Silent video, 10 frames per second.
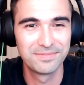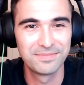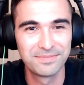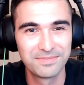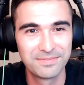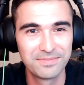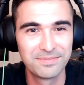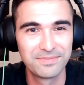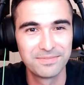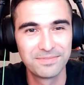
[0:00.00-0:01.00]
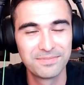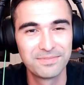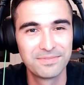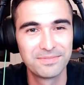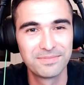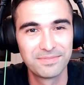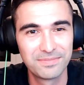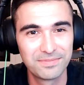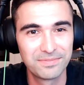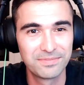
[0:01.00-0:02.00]

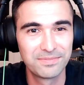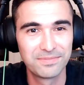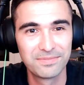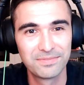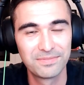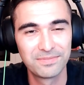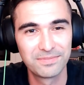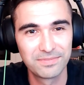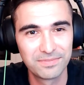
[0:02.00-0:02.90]
No words are spoken by the person on screen.